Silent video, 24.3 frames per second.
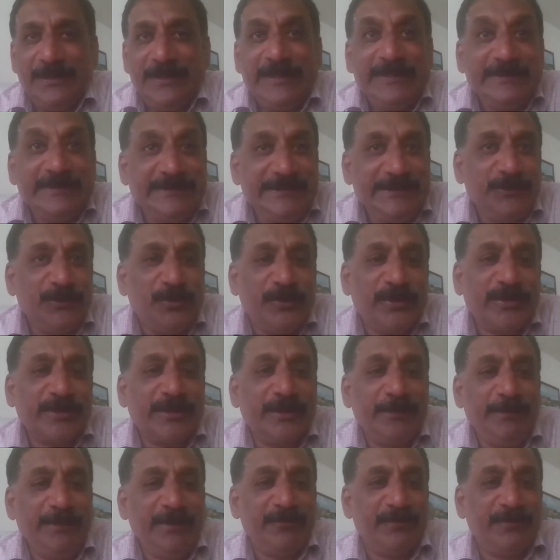Is it
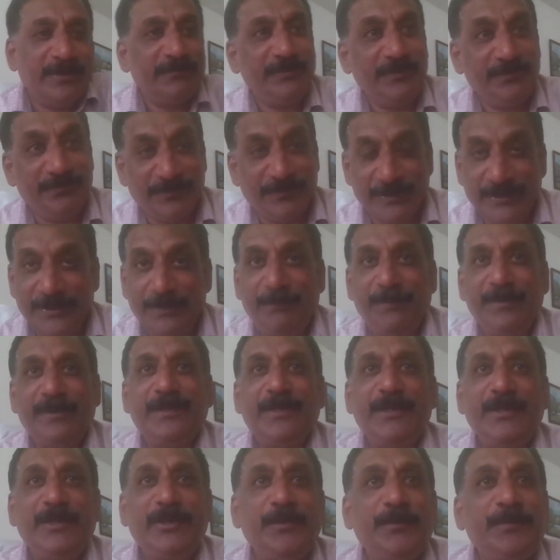overcoming one of the
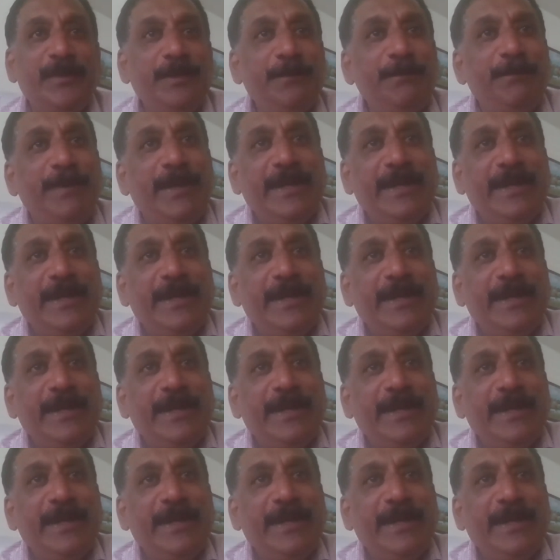fundamental human